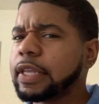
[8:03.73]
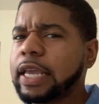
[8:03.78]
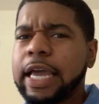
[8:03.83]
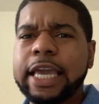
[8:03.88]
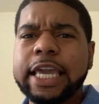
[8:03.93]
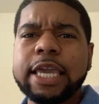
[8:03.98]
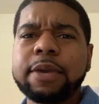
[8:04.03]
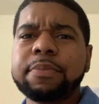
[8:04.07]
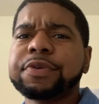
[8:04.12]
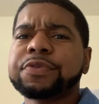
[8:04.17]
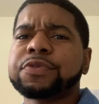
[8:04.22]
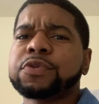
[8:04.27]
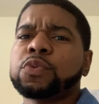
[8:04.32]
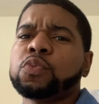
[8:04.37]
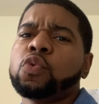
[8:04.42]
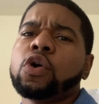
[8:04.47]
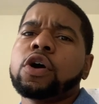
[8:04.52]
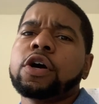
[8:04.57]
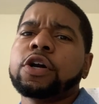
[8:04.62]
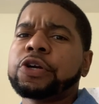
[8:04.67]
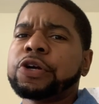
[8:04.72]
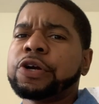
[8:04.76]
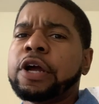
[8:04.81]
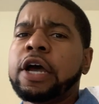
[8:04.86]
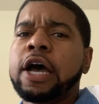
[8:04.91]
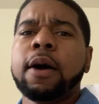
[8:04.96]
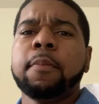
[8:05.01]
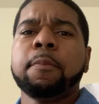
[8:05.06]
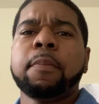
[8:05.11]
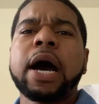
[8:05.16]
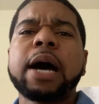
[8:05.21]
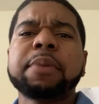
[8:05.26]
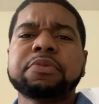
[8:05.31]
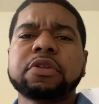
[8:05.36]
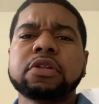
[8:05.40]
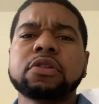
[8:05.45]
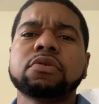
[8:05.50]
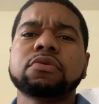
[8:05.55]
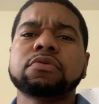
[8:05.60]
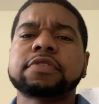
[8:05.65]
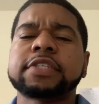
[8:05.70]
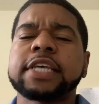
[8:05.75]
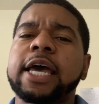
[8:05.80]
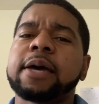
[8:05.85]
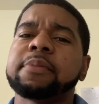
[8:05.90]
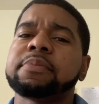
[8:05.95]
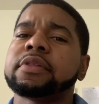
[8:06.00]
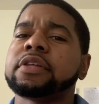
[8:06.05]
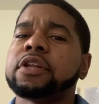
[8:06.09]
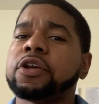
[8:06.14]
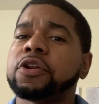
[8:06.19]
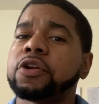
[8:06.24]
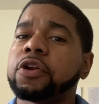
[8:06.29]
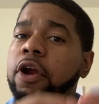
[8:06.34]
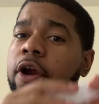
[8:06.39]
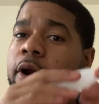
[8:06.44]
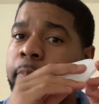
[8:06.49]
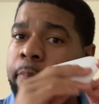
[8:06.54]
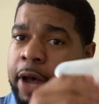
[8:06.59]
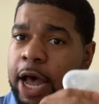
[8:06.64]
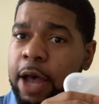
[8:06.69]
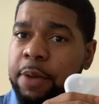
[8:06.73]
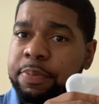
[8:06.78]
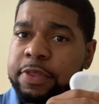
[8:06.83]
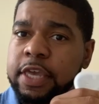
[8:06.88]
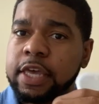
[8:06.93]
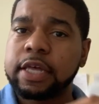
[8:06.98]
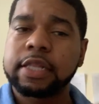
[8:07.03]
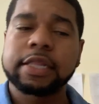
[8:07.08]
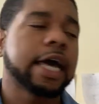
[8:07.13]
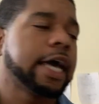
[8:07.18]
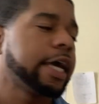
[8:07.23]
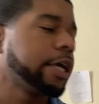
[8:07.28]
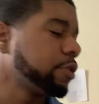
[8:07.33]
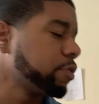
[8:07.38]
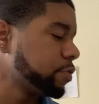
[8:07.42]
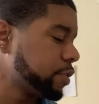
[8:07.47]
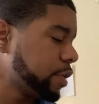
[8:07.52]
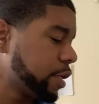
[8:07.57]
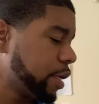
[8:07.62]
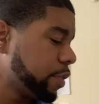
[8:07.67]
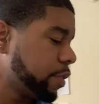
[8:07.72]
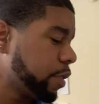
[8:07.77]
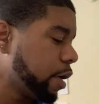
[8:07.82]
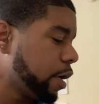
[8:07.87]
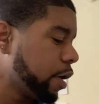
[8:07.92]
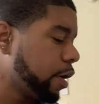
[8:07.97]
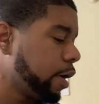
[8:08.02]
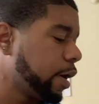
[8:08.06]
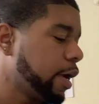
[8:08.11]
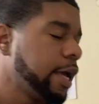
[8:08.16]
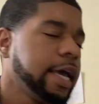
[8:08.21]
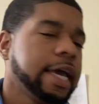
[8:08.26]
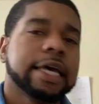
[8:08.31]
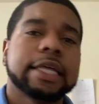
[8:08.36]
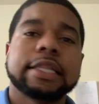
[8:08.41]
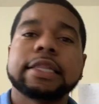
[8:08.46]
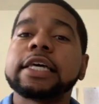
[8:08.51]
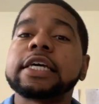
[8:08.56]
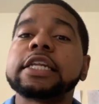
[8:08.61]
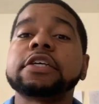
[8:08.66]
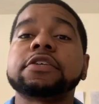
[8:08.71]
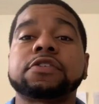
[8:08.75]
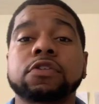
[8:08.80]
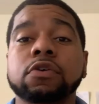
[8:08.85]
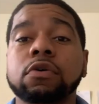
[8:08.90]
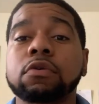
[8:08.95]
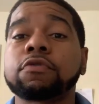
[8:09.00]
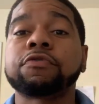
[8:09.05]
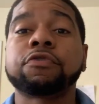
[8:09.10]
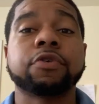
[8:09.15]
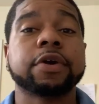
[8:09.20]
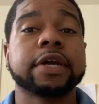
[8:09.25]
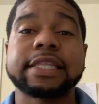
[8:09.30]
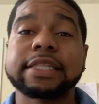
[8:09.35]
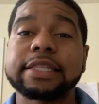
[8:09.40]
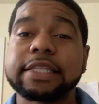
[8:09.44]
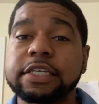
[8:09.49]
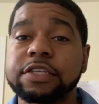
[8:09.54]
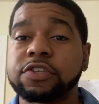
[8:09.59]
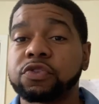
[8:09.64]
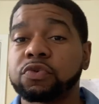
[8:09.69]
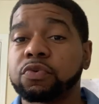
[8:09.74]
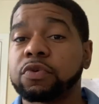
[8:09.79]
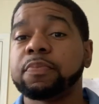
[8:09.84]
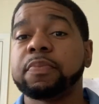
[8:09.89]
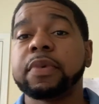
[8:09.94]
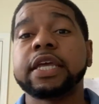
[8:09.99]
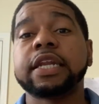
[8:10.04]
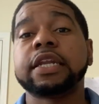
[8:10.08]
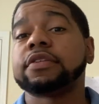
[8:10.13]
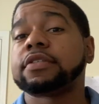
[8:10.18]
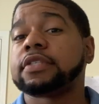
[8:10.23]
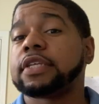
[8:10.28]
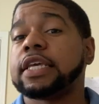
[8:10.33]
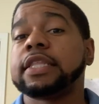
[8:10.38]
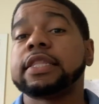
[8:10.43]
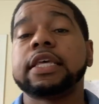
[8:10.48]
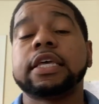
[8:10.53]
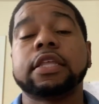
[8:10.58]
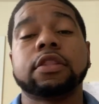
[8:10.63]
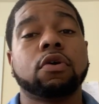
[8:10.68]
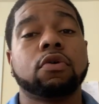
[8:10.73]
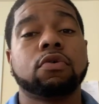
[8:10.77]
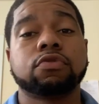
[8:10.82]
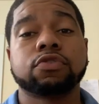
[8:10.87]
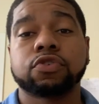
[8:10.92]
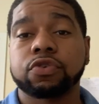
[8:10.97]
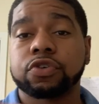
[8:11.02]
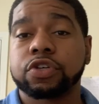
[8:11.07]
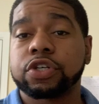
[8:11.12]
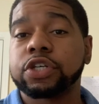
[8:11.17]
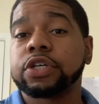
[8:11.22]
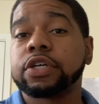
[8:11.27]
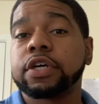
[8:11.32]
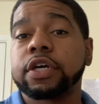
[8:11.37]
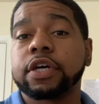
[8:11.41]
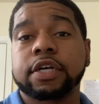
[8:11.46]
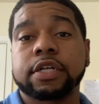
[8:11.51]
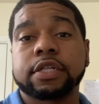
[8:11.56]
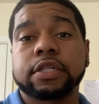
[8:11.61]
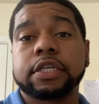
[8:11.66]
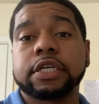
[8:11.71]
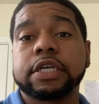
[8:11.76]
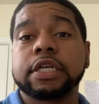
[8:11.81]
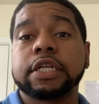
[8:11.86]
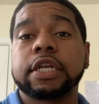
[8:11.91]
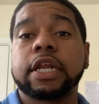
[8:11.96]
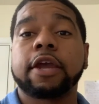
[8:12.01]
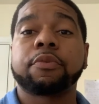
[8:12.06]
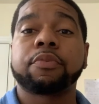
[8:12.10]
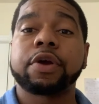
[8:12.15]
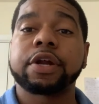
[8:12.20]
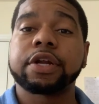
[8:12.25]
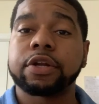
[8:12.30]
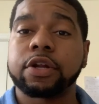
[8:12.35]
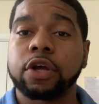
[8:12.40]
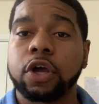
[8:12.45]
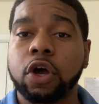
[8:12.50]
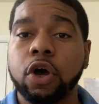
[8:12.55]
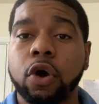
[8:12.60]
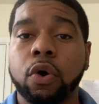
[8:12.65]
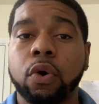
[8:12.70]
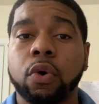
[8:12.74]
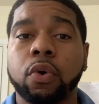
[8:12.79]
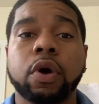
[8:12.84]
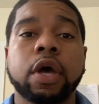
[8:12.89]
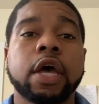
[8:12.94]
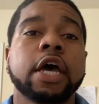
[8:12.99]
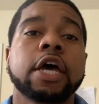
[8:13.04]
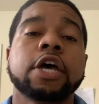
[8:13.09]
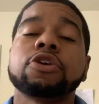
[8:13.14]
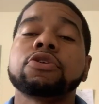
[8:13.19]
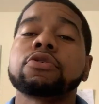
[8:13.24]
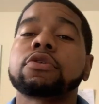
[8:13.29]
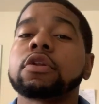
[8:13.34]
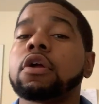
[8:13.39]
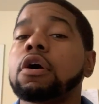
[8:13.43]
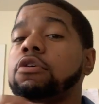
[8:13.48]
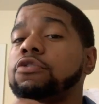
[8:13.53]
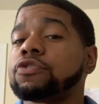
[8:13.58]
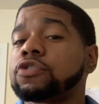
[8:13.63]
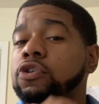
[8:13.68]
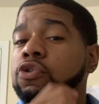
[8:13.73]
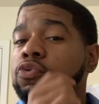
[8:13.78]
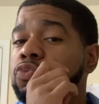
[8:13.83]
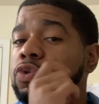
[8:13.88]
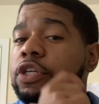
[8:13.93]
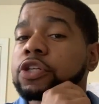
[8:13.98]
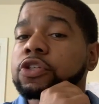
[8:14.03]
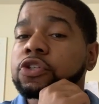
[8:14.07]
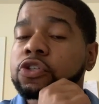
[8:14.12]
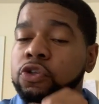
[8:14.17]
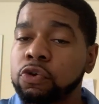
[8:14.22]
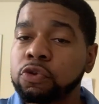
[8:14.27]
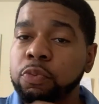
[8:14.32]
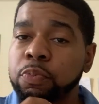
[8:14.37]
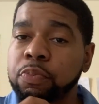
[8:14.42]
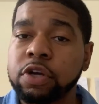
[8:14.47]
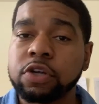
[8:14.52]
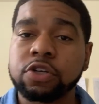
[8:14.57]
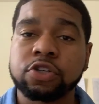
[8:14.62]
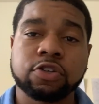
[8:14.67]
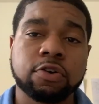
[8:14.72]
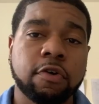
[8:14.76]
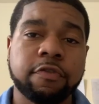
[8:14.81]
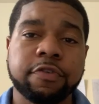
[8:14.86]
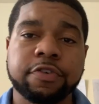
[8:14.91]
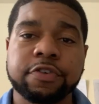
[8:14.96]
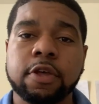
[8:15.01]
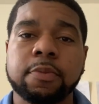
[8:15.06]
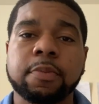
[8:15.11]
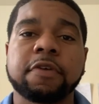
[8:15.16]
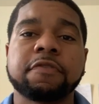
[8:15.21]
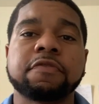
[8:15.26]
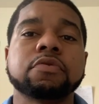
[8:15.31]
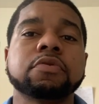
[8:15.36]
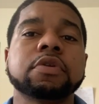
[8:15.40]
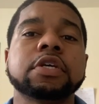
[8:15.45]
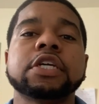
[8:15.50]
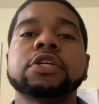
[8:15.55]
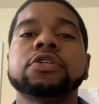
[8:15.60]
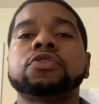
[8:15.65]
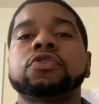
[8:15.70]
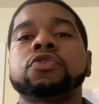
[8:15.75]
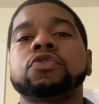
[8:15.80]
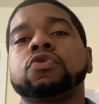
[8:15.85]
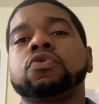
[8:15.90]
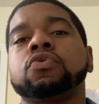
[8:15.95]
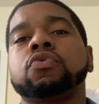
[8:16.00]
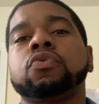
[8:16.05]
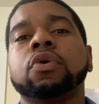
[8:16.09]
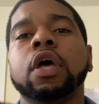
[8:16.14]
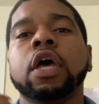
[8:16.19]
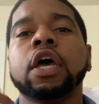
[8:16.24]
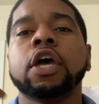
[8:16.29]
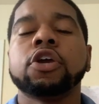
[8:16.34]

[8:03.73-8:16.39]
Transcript: I give me some water, pop the little tablet in there, pop the aligners in there, let it soak for at least 3 minutes, and then those are good, clean, and ready to go. You can also run a toothbrush over them if you need to.